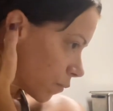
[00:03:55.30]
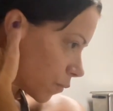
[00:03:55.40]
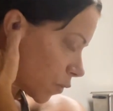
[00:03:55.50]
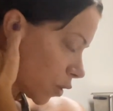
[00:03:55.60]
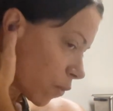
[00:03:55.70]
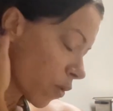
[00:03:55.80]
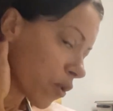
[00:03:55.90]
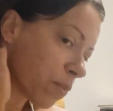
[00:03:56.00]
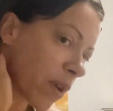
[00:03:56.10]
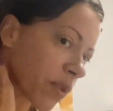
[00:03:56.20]
So where
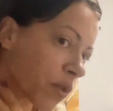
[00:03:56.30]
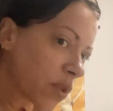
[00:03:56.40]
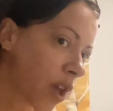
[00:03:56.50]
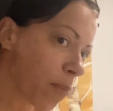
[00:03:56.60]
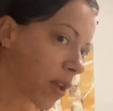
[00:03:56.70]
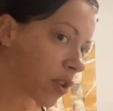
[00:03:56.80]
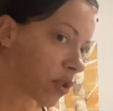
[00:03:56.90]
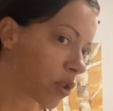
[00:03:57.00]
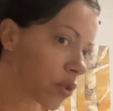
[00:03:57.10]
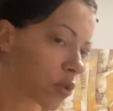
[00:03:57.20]
those muscles come
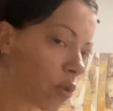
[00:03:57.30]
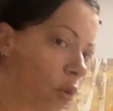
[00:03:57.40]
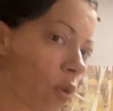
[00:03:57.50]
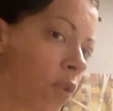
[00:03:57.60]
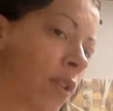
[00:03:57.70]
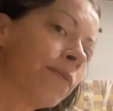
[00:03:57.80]
into the skull.